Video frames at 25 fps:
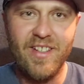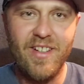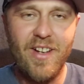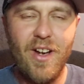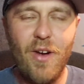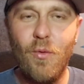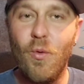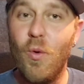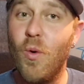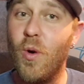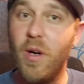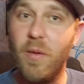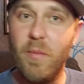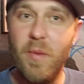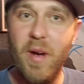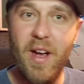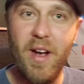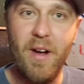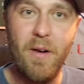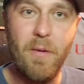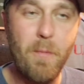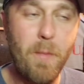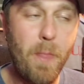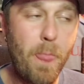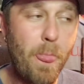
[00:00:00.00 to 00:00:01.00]
I wore them
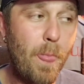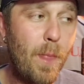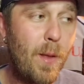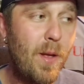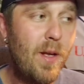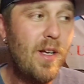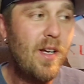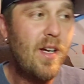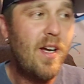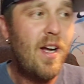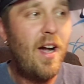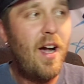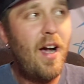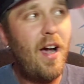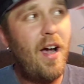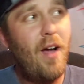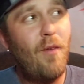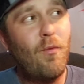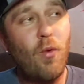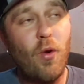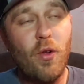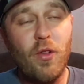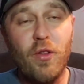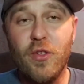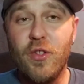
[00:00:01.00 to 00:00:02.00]
out. I
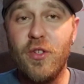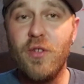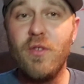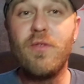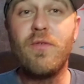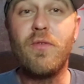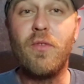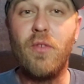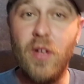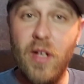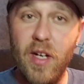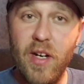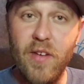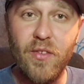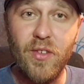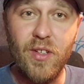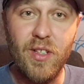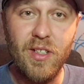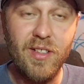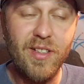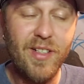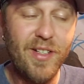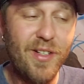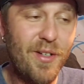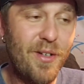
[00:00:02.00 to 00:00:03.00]
wore those shoes
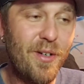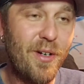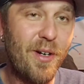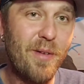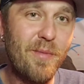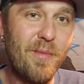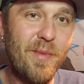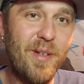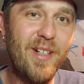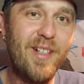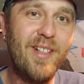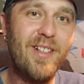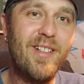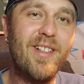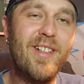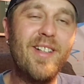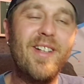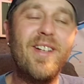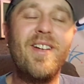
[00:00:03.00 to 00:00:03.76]
forever. You know what I mean?